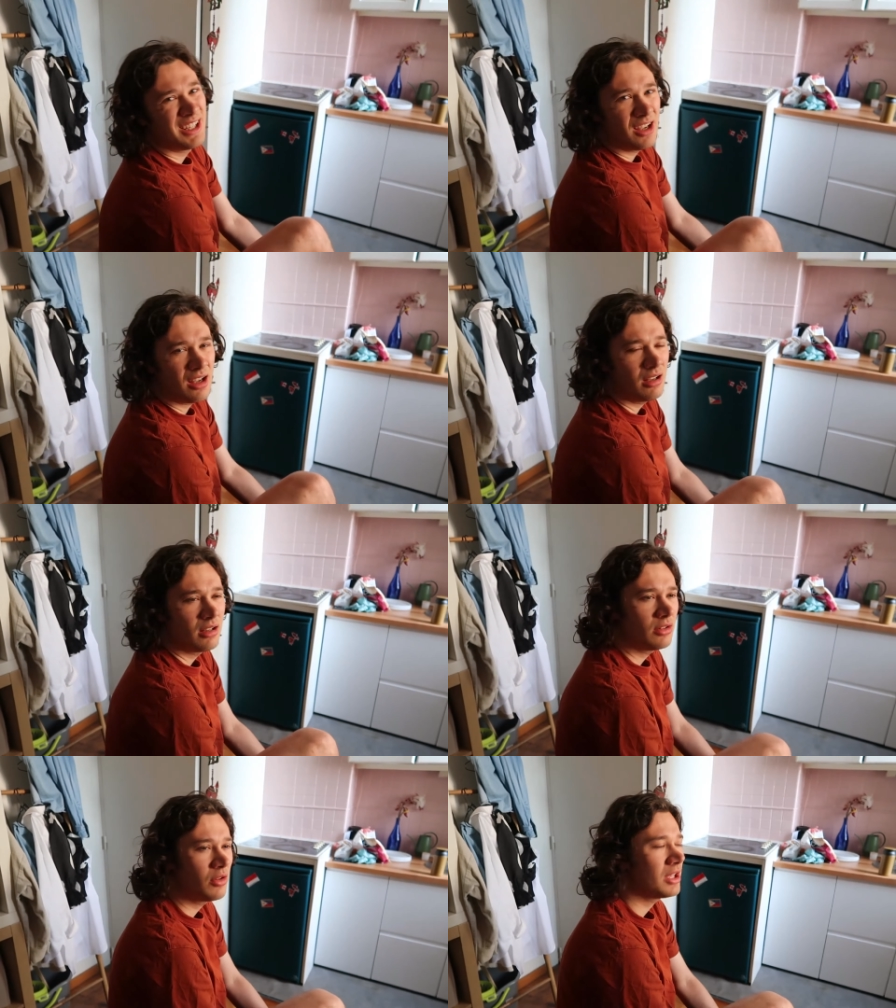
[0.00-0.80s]
yeah,
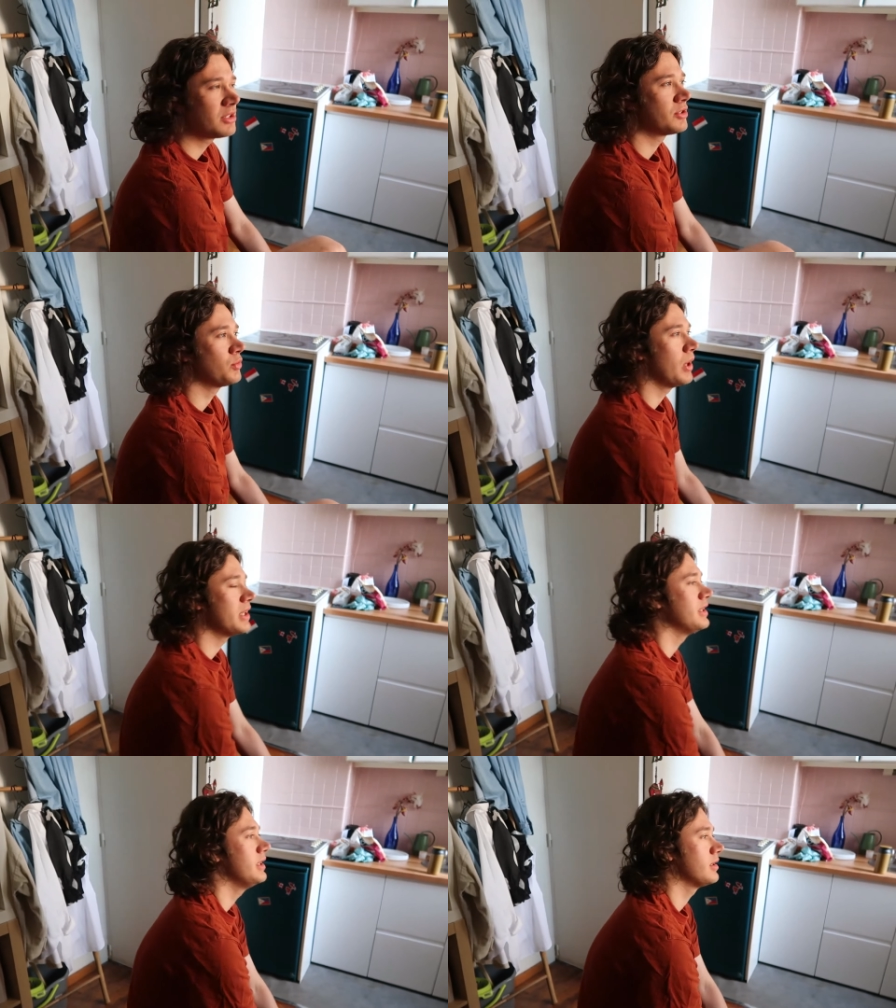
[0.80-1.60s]
well that's
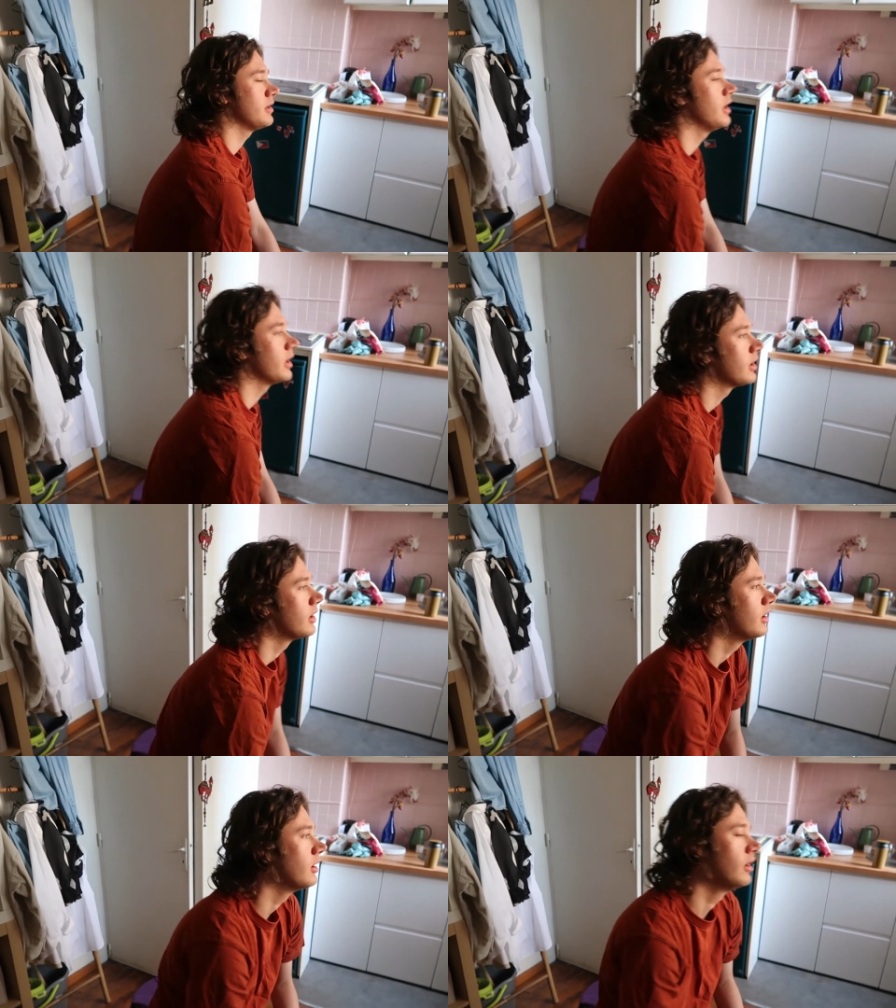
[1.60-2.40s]
sweaty, just like
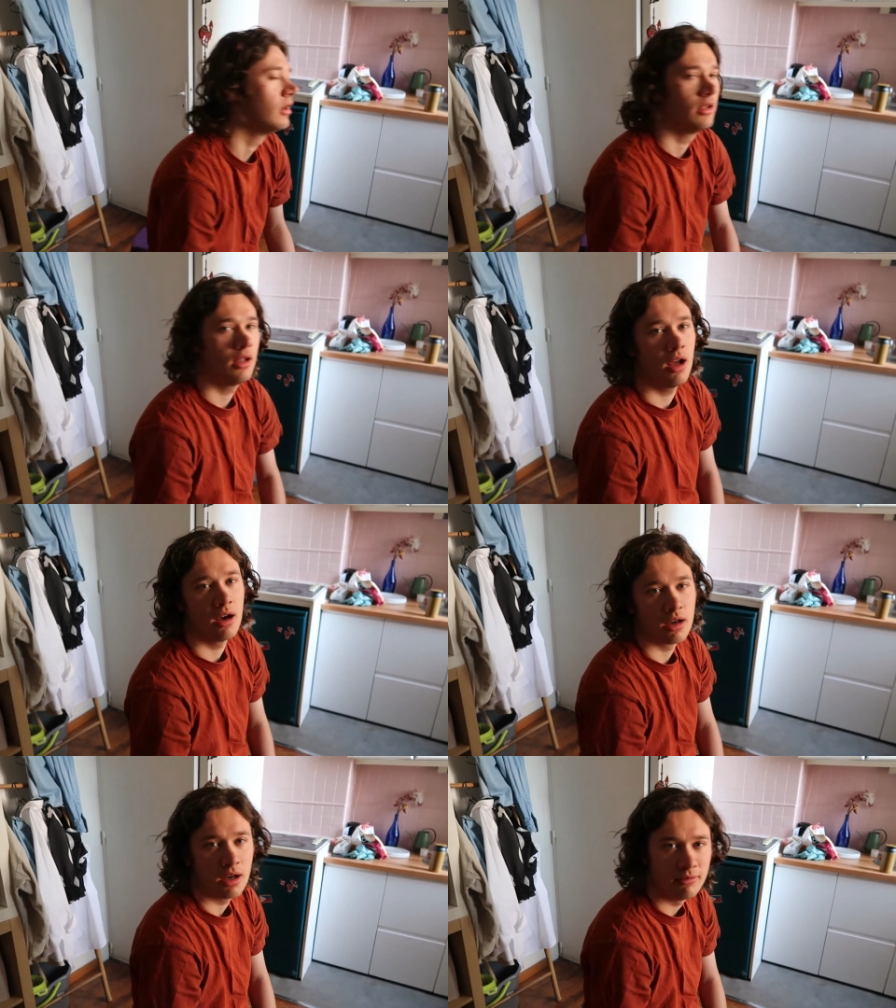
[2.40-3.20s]

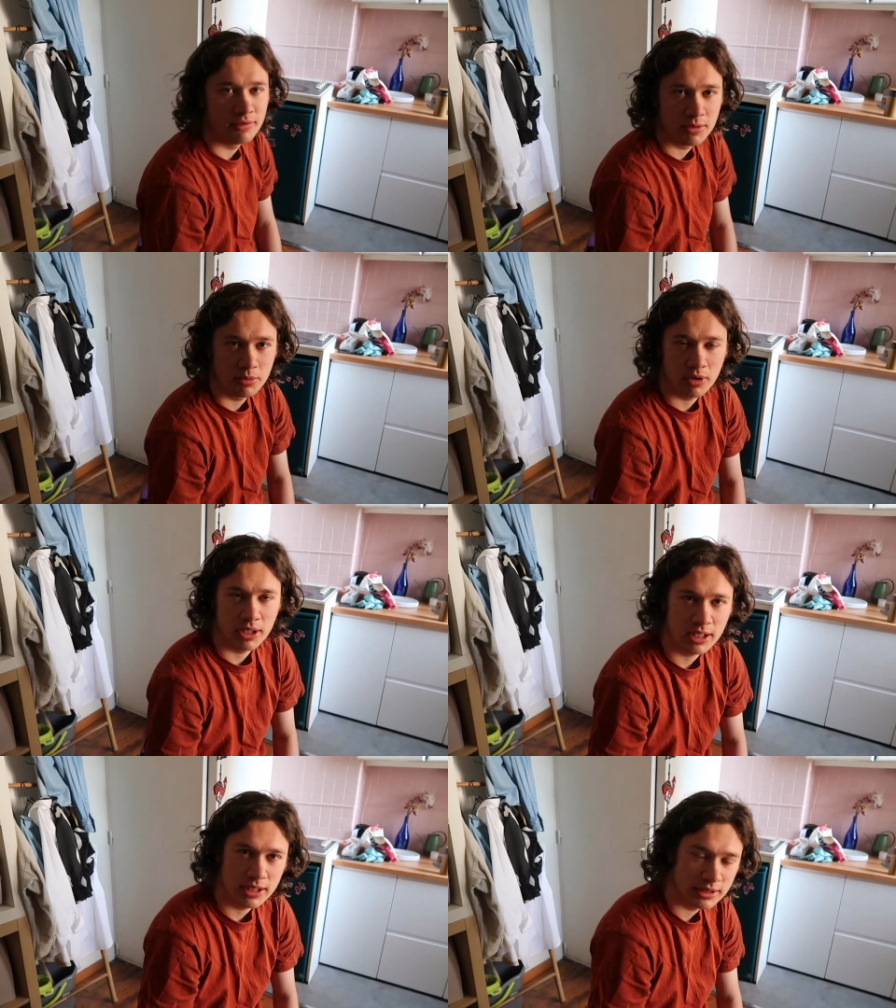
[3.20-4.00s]
uncomfortable,
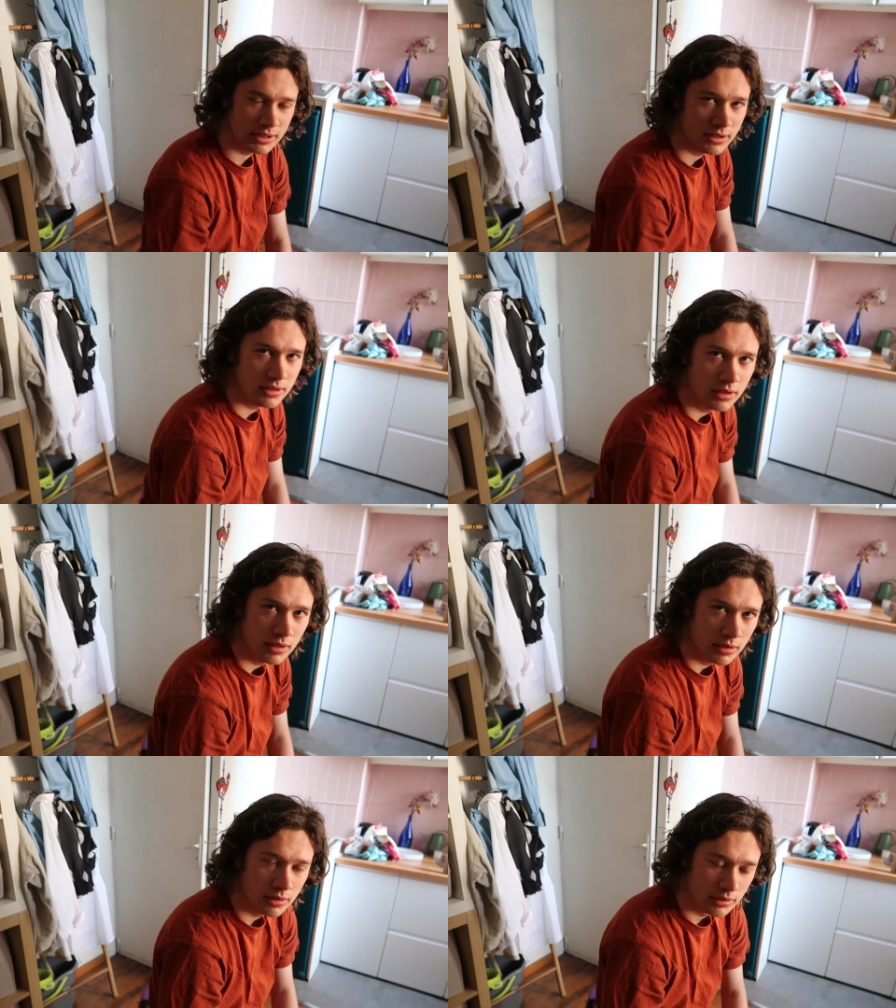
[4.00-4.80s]
I guess.
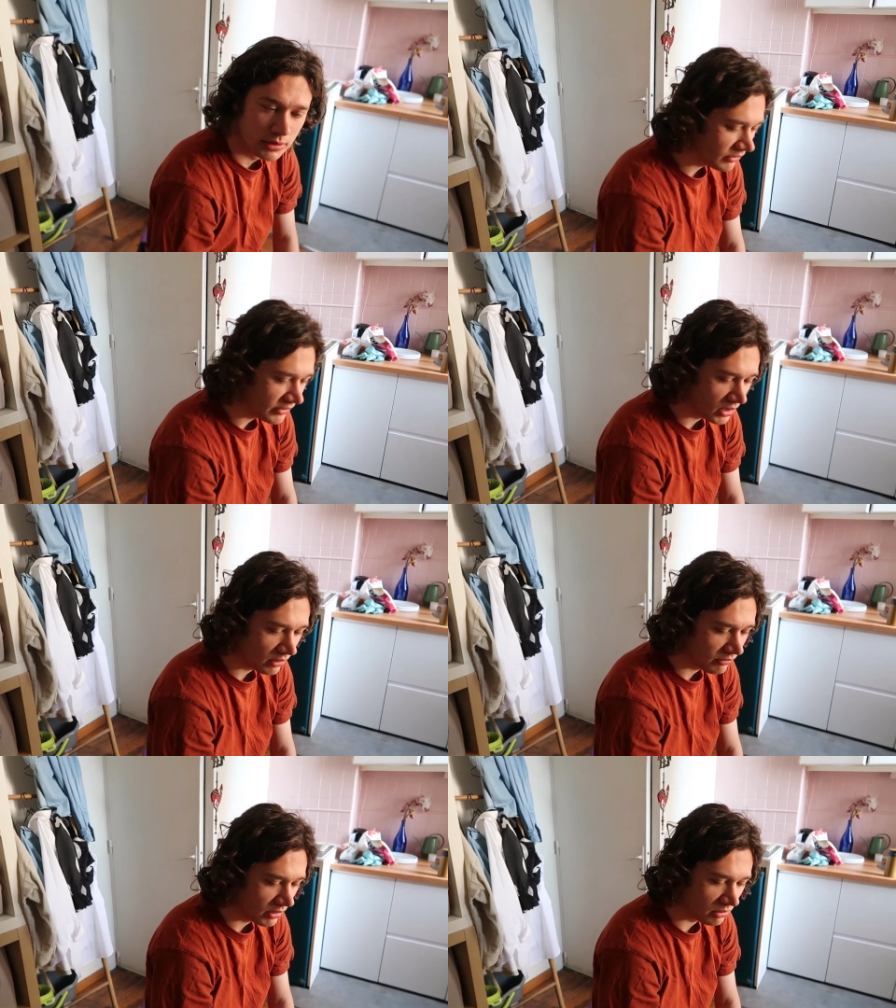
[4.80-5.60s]
Mm. But
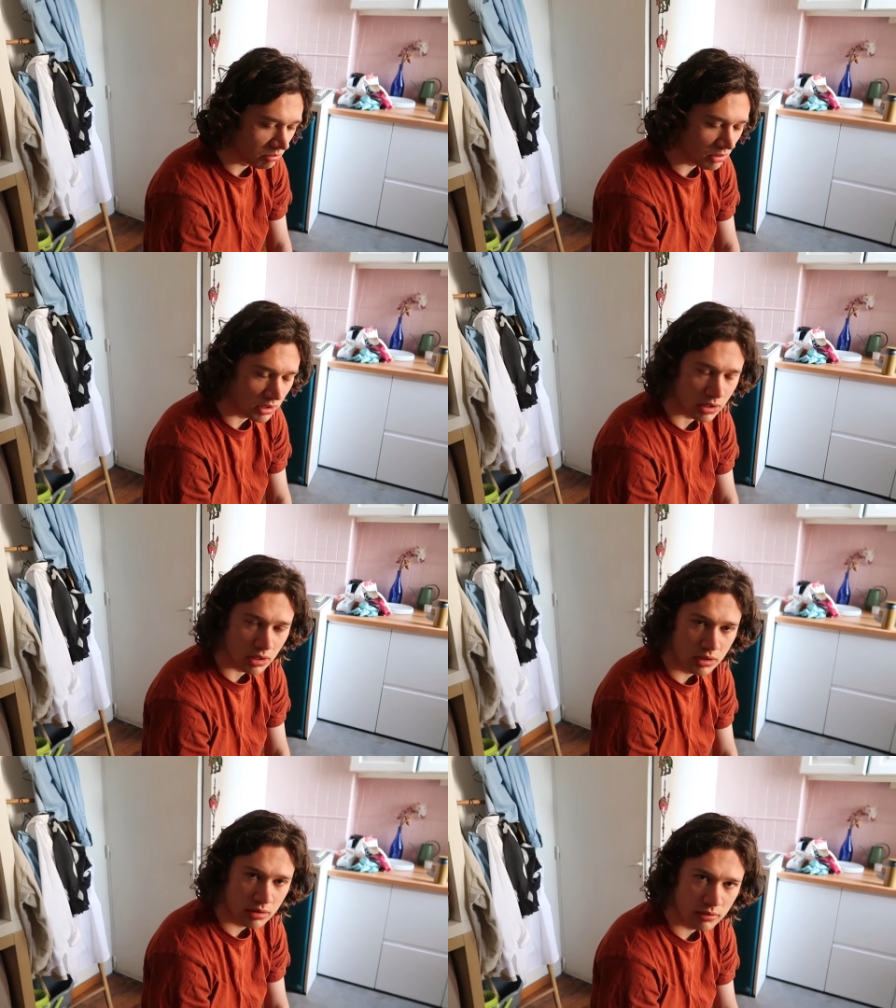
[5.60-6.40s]
feeling feeling pretty
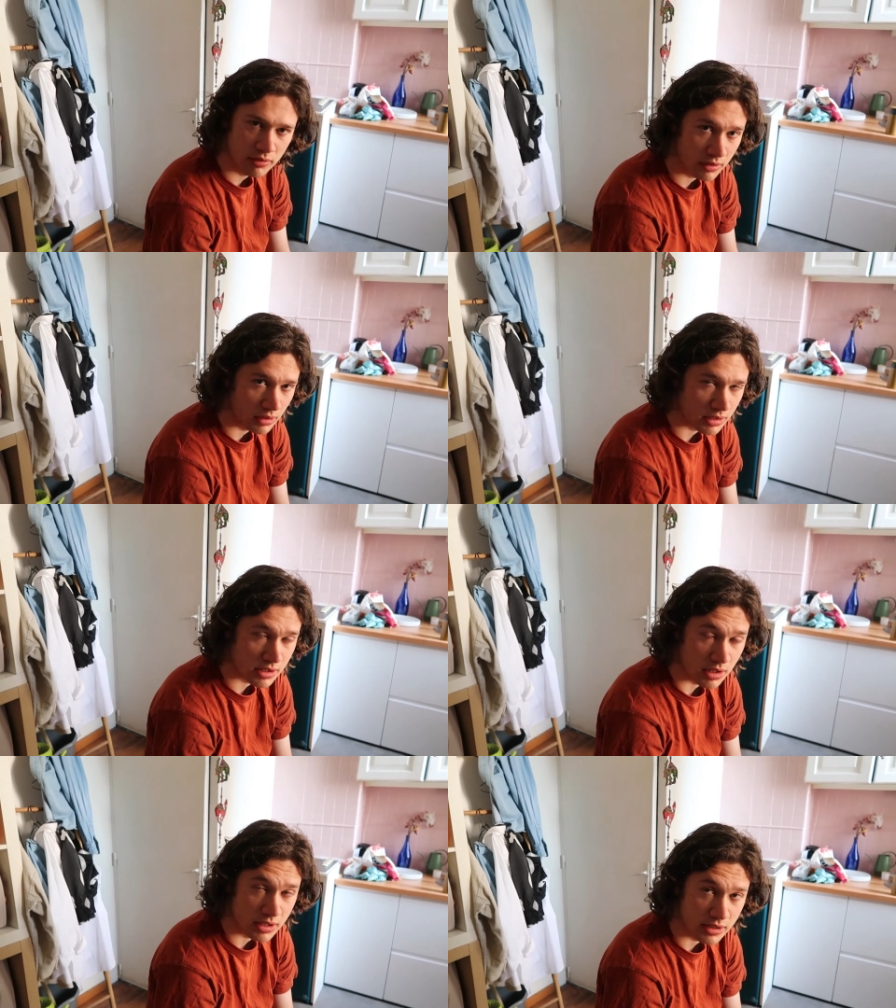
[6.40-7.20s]
good, feeling
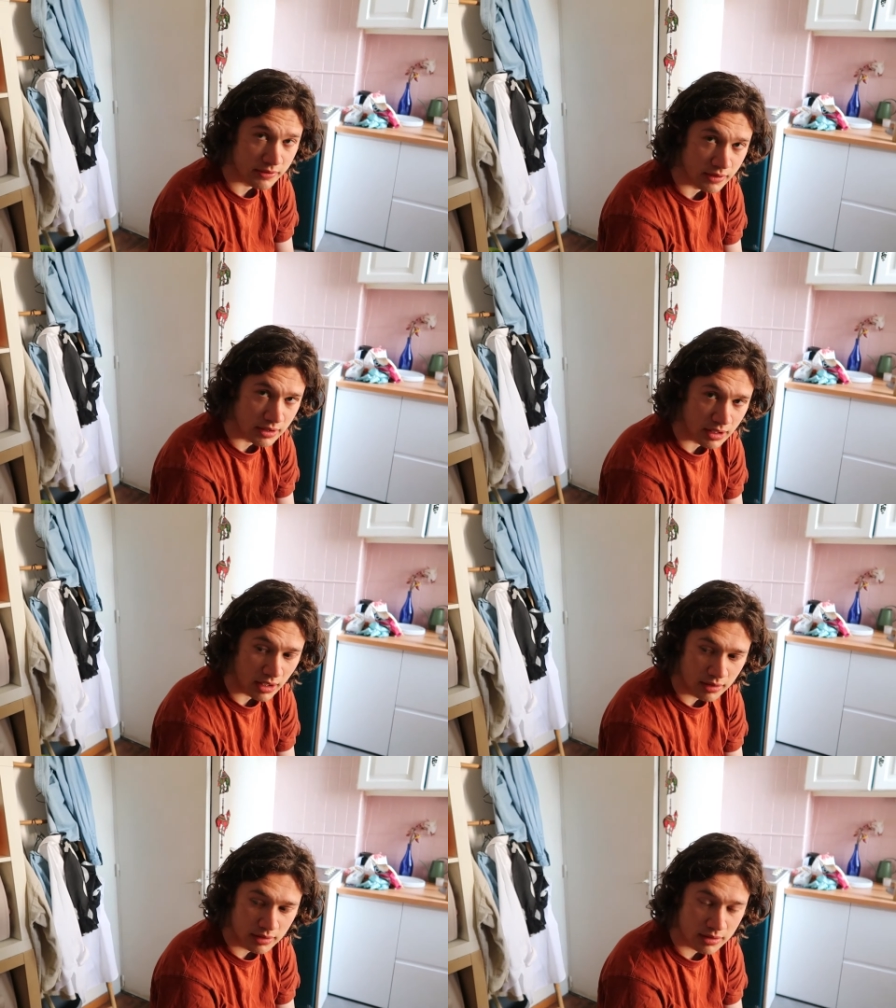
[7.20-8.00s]
excited for the day.